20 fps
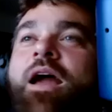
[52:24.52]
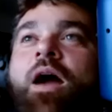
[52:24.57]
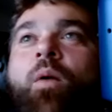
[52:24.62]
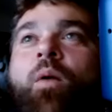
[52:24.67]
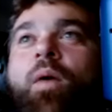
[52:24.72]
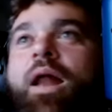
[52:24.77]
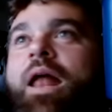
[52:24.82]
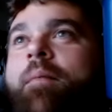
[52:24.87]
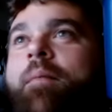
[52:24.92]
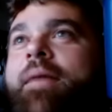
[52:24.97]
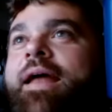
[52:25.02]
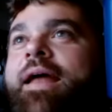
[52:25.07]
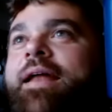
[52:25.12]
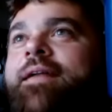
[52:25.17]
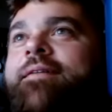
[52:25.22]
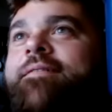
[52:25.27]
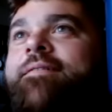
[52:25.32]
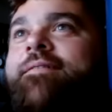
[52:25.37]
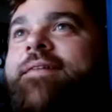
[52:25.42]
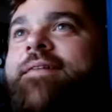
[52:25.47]
Well, I
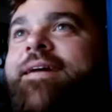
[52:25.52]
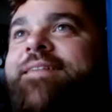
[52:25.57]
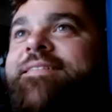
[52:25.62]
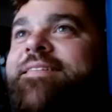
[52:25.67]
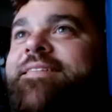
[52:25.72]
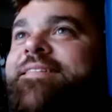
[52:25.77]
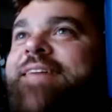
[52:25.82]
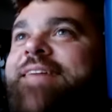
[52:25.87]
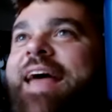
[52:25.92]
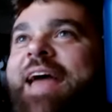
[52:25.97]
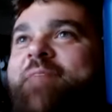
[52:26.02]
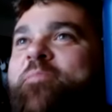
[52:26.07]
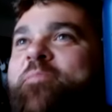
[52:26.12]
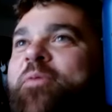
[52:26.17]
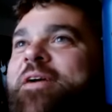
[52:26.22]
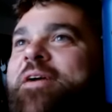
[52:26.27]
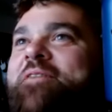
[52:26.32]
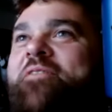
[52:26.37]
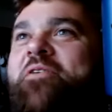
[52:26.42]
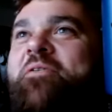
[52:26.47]
mean, it's the same
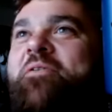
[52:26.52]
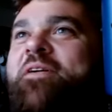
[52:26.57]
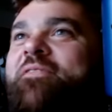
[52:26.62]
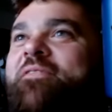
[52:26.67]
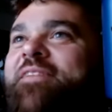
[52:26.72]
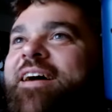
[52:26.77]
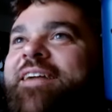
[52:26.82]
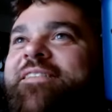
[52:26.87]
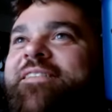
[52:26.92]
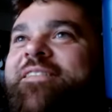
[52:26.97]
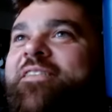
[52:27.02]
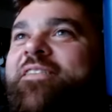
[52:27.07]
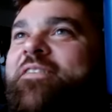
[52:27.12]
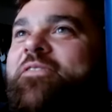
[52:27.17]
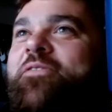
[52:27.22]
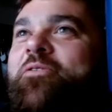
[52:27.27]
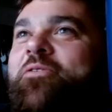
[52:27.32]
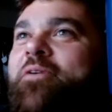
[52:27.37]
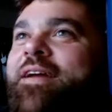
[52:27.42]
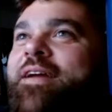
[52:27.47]
preview we've done
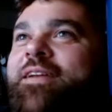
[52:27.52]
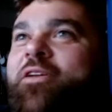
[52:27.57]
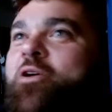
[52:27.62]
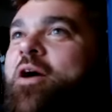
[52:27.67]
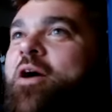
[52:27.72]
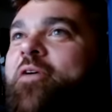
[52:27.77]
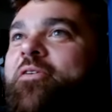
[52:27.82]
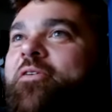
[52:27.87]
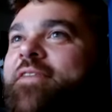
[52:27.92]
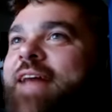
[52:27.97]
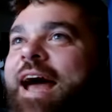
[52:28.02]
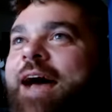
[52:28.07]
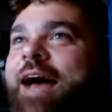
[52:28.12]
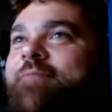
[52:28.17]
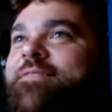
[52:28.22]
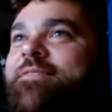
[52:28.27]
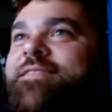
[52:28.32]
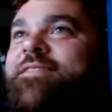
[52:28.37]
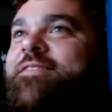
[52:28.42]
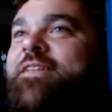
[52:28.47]
the two other
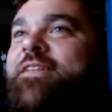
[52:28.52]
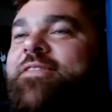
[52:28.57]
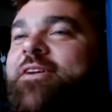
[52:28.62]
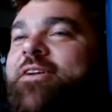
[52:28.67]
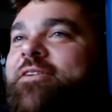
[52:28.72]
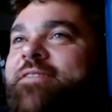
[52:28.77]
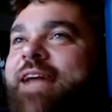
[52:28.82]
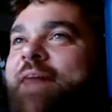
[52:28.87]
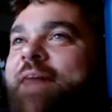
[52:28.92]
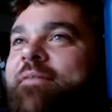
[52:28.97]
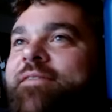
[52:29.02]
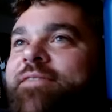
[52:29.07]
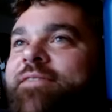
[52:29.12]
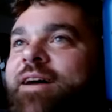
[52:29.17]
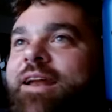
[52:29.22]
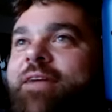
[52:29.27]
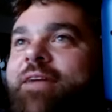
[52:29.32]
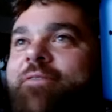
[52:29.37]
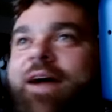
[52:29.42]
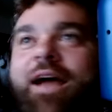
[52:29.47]
times. This is the third time we've
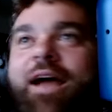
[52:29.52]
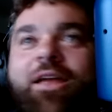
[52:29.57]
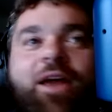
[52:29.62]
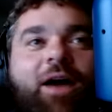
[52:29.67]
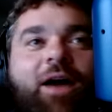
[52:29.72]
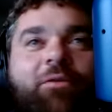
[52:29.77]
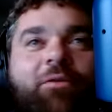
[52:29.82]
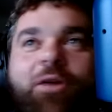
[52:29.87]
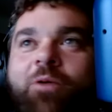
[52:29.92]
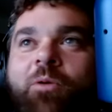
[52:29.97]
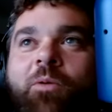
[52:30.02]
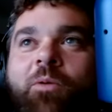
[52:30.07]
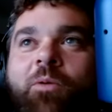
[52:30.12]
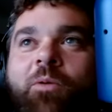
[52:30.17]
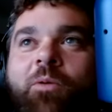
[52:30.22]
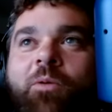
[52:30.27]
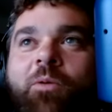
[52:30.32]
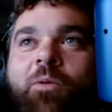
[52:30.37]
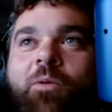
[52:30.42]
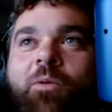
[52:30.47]
done it, right? Y'all know what we're
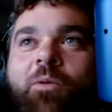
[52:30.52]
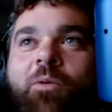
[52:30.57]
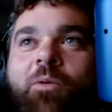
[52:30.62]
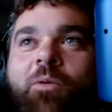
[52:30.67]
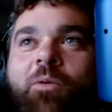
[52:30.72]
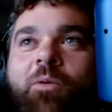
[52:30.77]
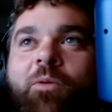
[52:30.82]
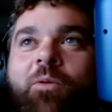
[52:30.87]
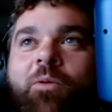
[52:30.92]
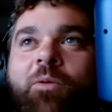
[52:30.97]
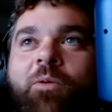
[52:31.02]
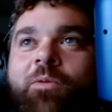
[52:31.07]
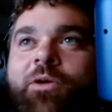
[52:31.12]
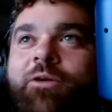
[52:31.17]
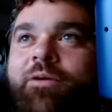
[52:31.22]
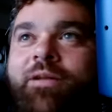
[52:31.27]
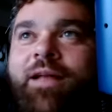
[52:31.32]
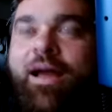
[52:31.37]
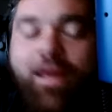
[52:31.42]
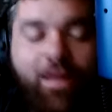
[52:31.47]
doing. Like,
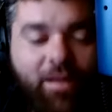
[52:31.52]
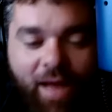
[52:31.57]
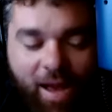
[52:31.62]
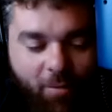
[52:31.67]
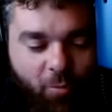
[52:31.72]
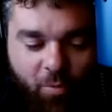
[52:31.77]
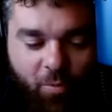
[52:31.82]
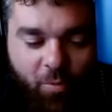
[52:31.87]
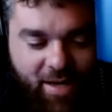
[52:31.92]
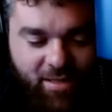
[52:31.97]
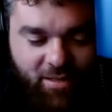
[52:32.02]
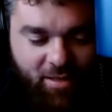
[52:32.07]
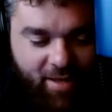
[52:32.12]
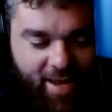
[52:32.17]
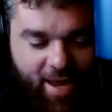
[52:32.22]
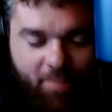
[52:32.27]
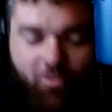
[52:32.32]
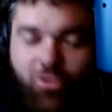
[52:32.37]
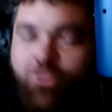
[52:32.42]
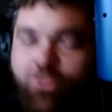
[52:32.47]
we're racing Gamblers
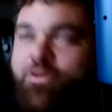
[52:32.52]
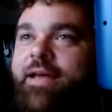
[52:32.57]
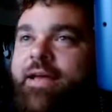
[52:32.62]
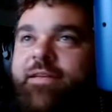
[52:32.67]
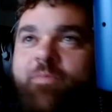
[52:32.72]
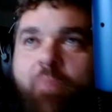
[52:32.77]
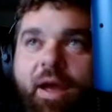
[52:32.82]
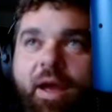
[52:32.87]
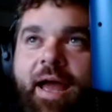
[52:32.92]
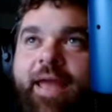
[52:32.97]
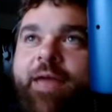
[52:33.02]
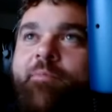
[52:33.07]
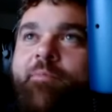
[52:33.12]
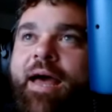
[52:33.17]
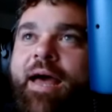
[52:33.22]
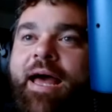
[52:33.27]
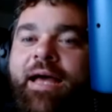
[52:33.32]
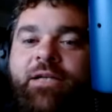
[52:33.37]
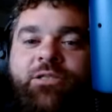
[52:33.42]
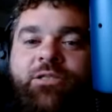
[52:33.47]
Race, Bracket
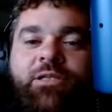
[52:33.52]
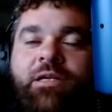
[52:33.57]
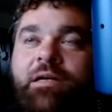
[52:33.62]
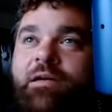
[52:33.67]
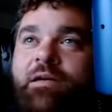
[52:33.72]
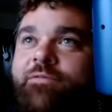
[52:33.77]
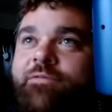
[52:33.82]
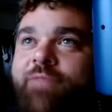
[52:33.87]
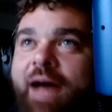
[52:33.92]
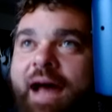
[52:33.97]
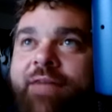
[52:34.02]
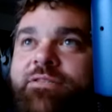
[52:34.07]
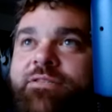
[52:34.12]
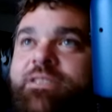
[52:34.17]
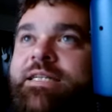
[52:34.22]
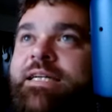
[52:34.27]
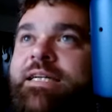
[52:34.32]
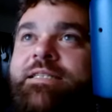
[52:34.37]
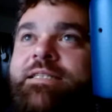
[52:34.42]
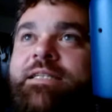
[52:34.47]
Bash,
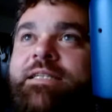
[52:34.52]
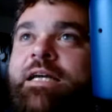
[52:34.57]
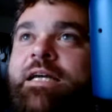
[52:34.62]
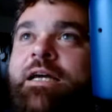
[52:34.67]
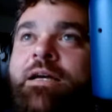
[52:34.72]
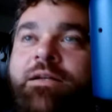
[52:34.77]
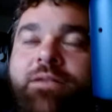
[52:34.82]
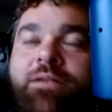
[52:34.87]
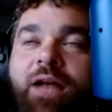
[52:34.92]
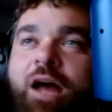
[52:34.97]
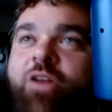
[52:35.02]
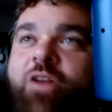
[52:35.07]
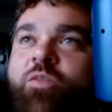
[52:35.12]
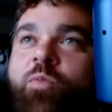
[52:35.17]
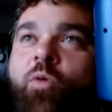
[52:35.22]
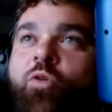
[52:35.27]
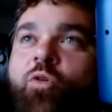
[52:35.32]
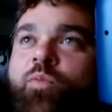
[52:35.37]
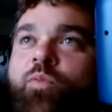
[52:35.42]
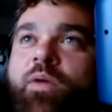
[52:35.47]
560, Top
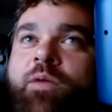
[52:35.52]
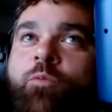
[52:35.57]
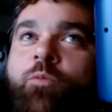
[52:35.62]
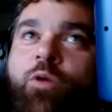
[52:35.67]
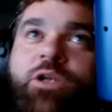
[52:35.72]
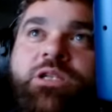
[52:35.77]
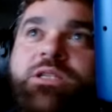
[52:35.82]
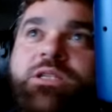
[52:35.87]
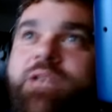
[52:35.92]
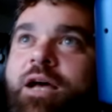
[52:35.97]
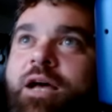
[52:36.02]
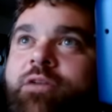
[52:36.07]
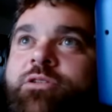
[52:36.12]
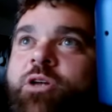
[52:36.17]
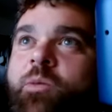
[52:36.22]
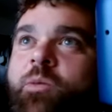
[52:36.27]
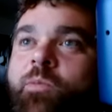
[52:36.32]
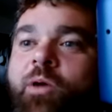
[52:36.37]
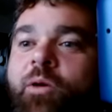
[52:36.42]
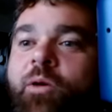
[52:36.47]
Sportsman, which is
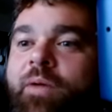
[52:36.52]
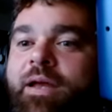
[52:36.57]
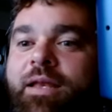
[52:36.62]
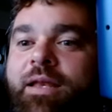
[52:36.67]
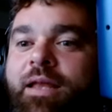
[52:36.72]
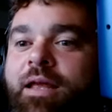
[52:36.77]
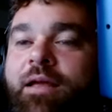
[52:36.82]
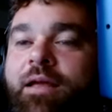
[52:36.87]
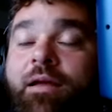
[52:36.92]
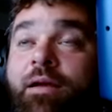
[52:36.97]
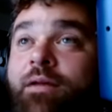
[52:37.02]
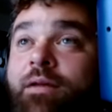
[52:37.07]
also Pro ET.